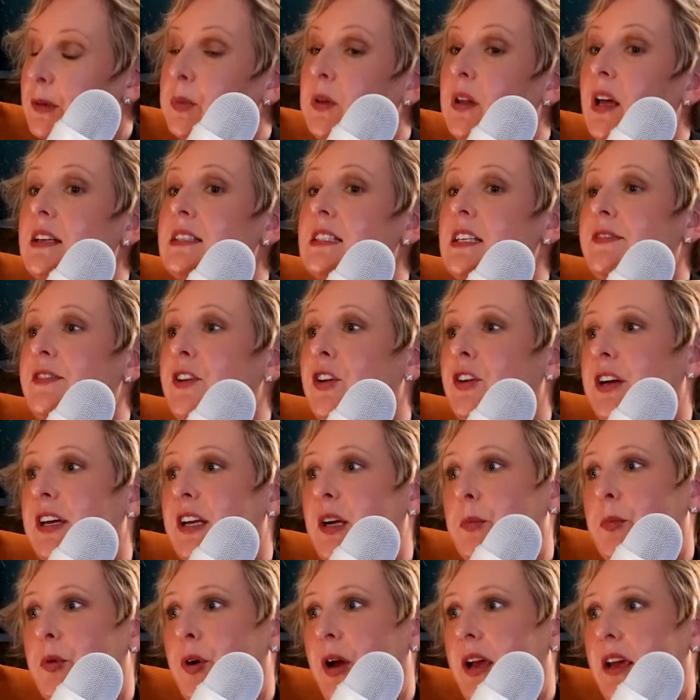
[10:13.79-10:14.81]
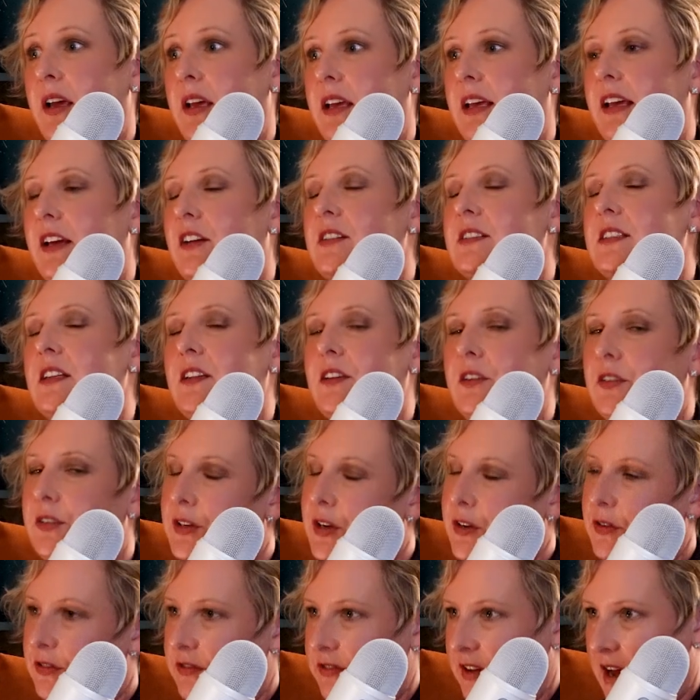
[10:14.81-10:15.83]
Plus, if you're going to break, here's a little
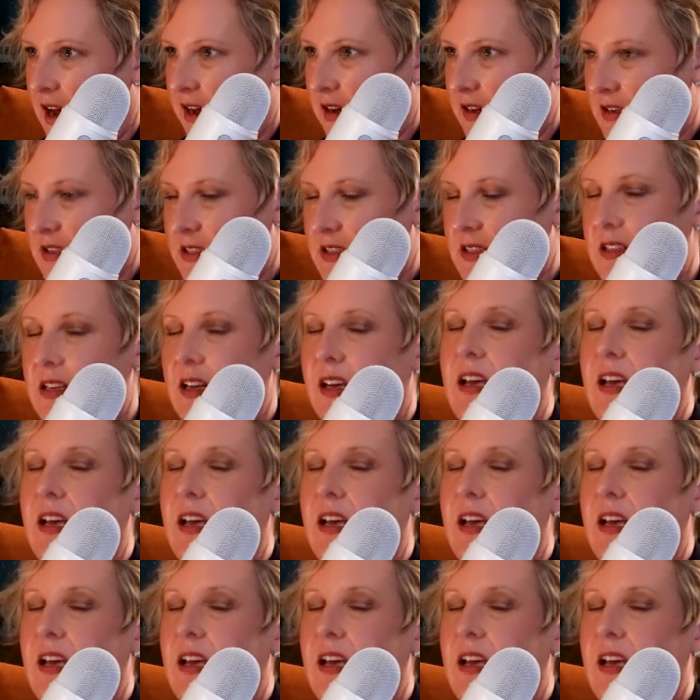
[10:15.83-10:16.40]
known fact.